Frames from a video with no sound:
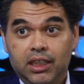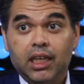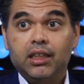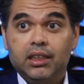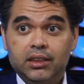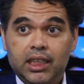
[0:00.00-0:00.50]

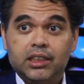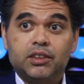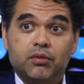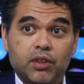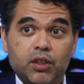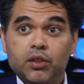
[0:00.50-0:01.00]
And I think
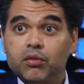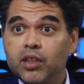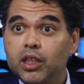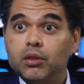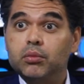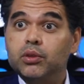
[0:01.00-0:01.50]
that's a very
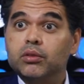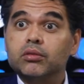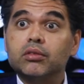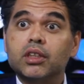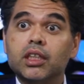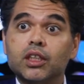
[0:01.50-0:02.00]

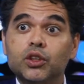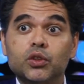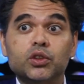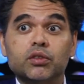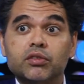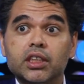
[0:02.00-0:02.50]
valuable
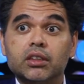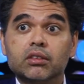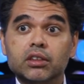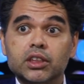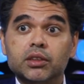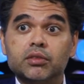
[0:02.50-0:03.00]
use of
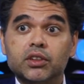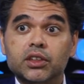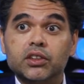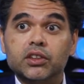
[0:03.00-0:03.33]
technology for